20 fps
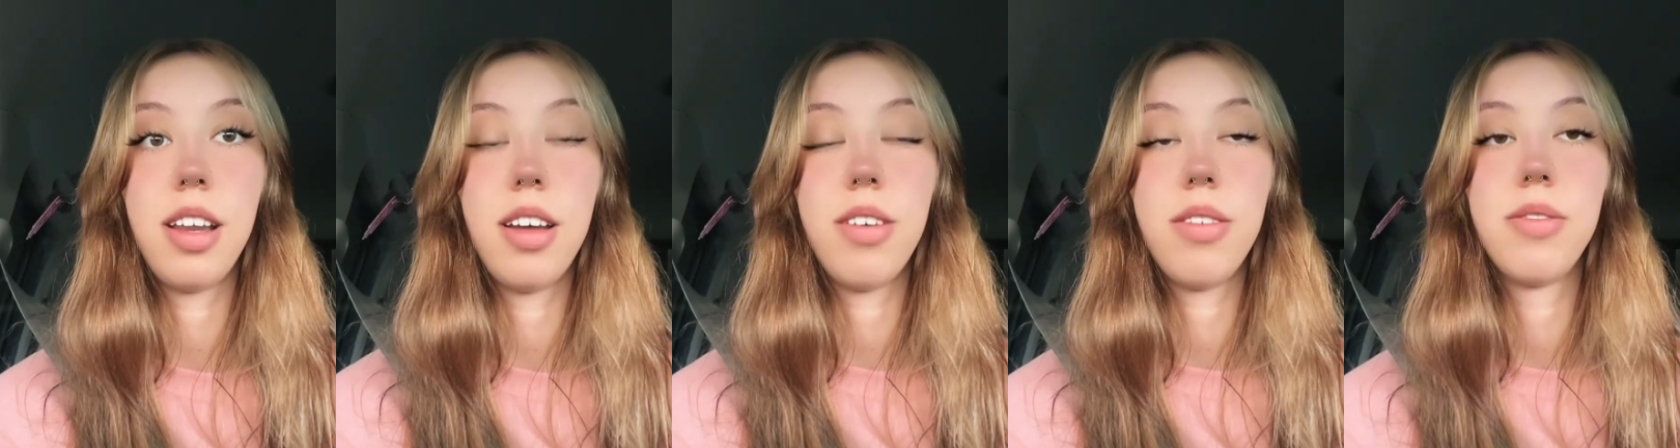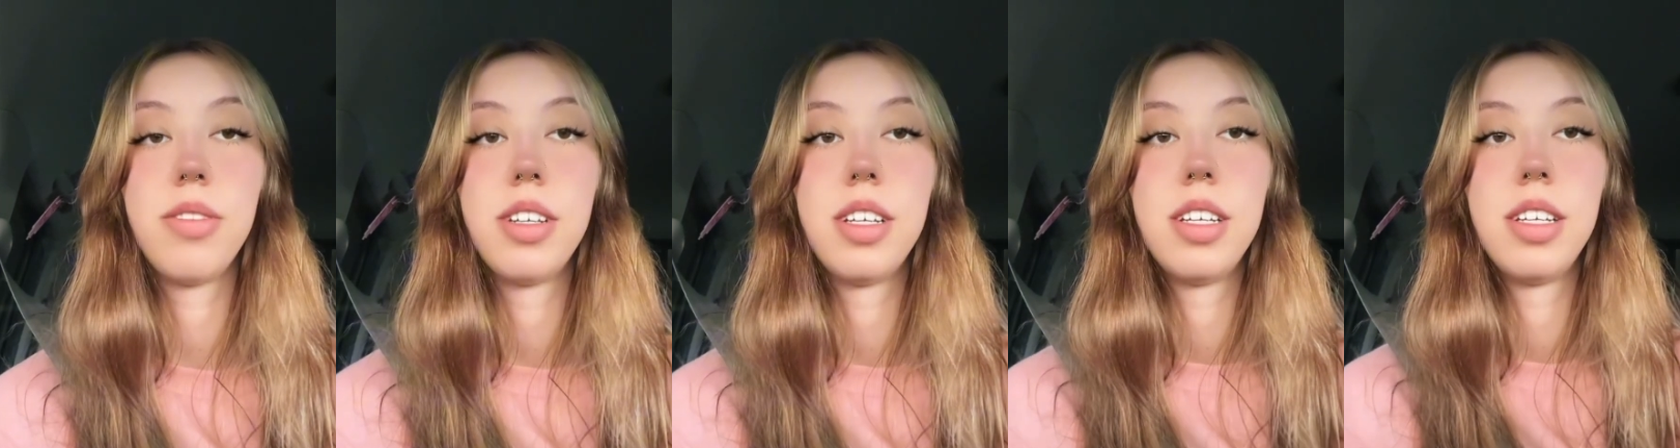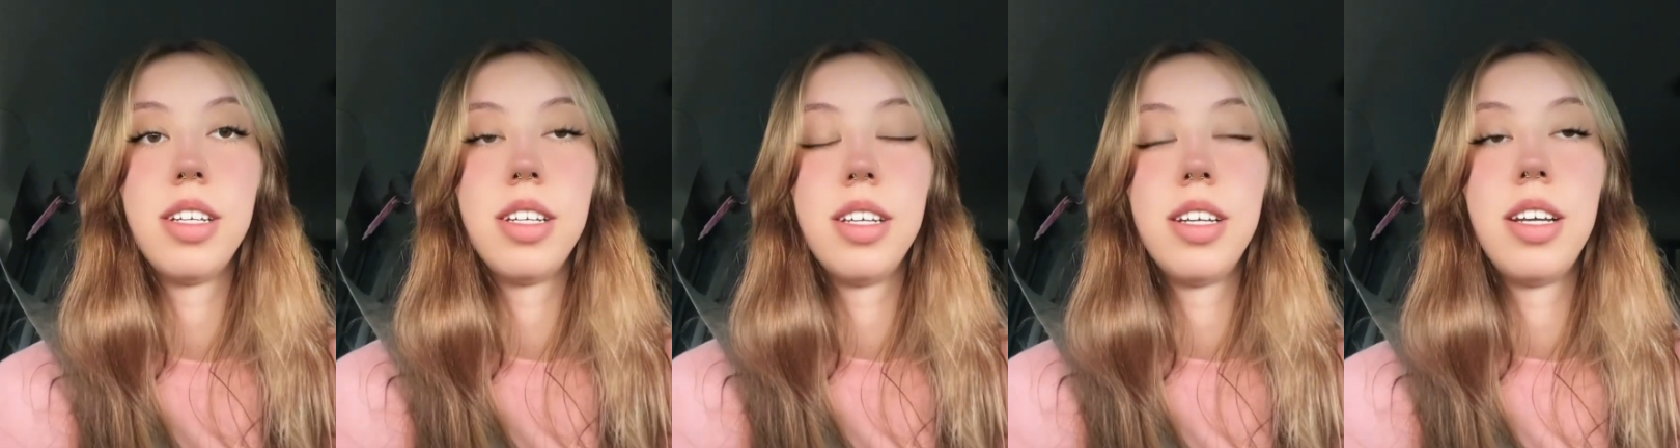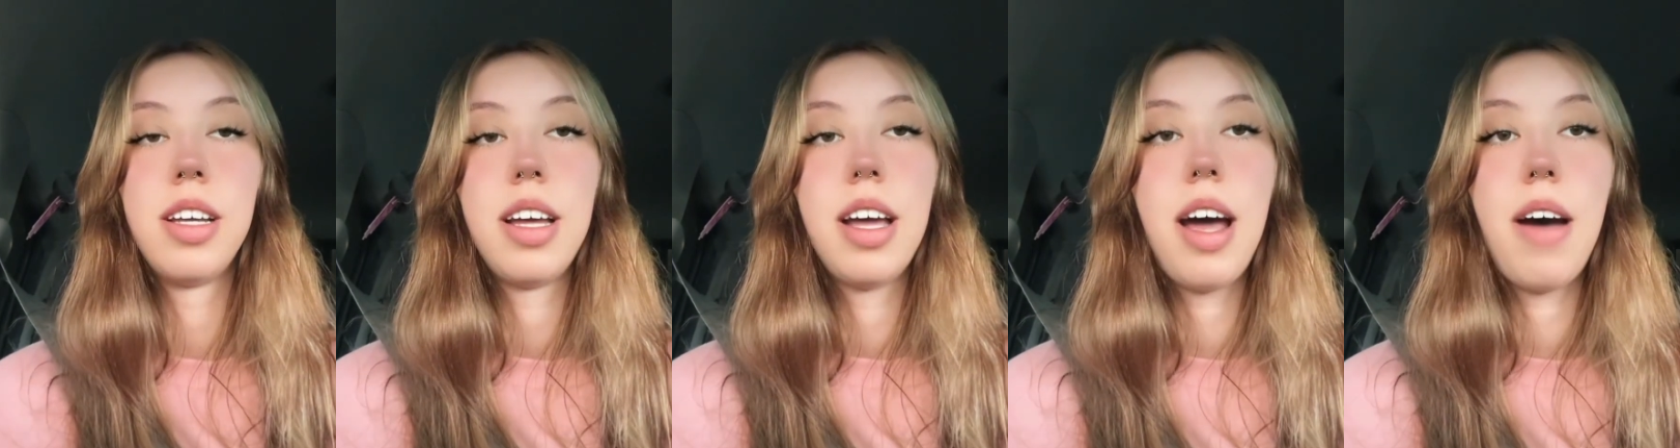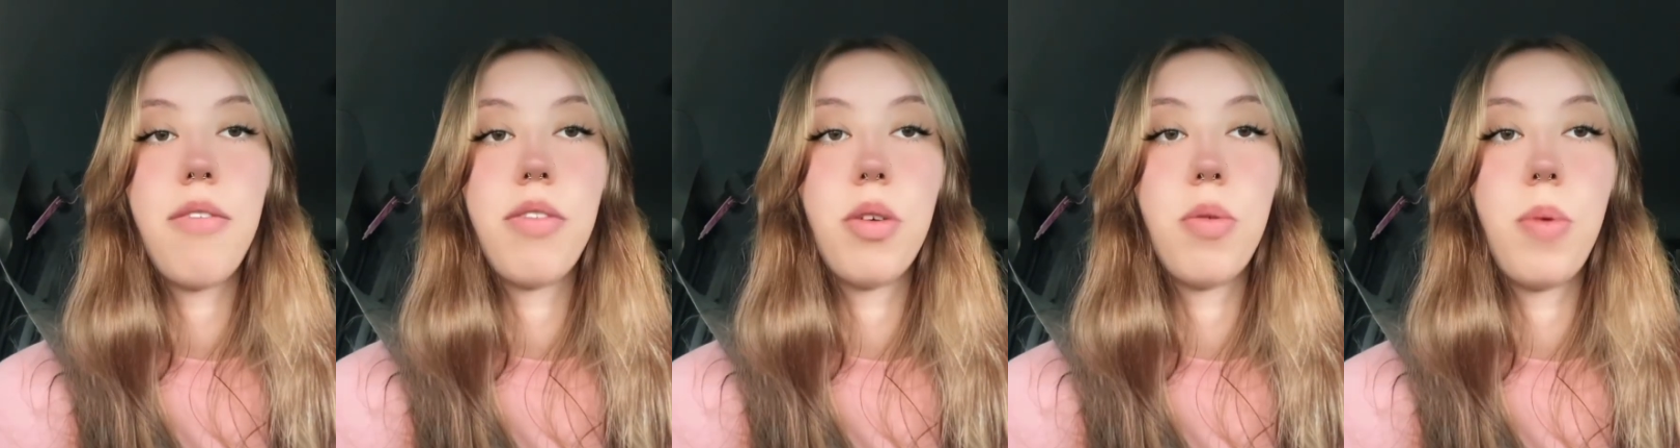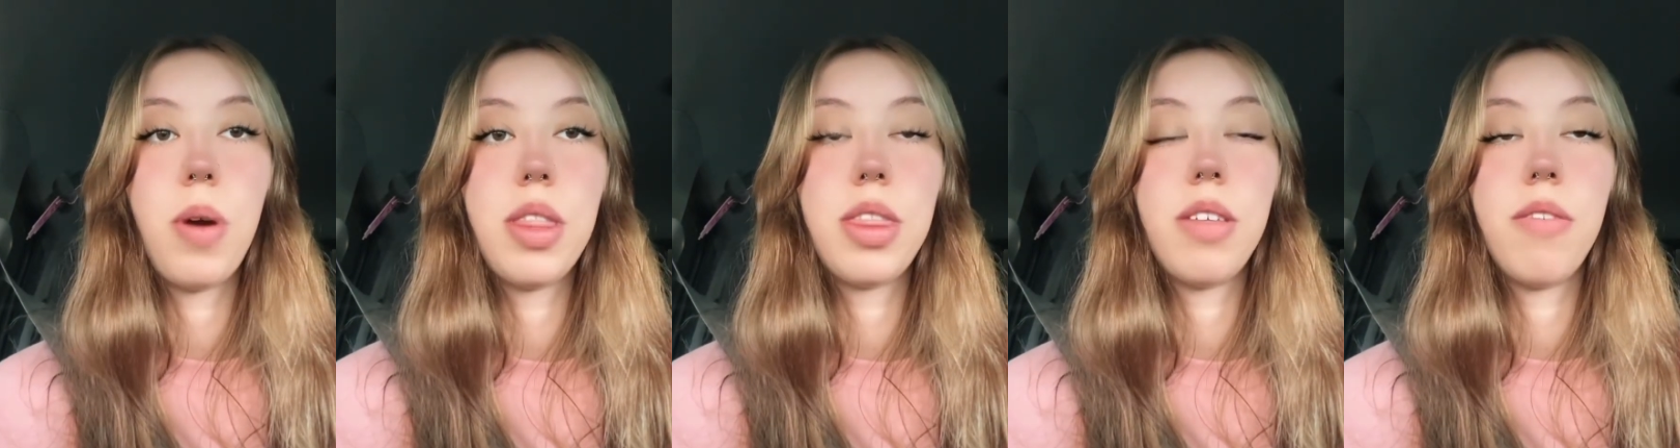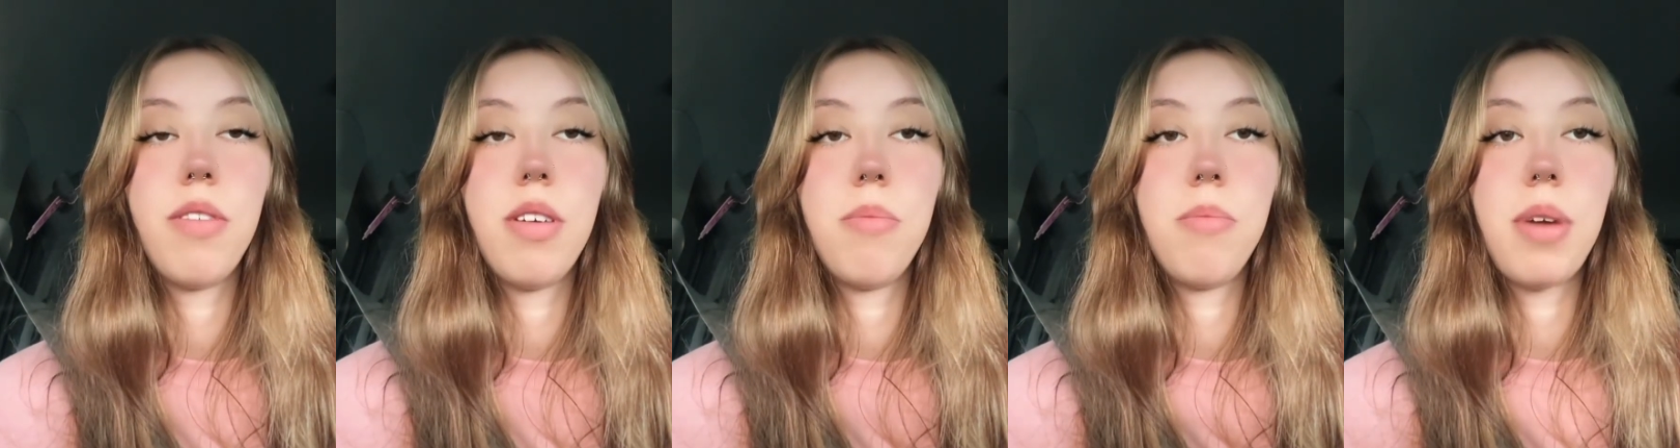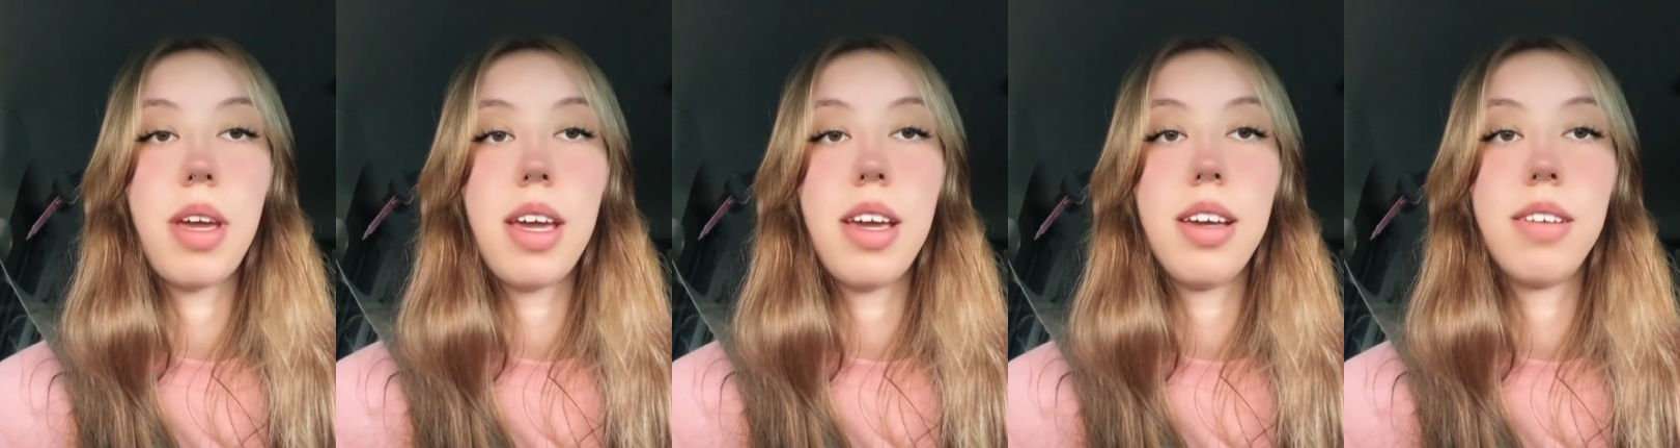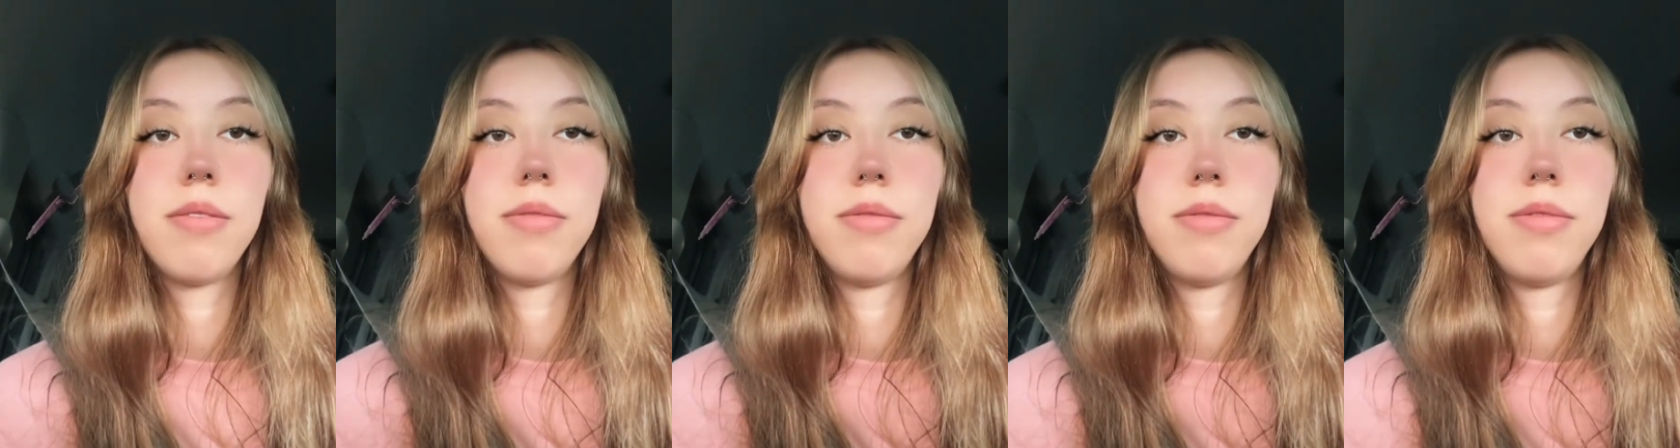know, have the width of it be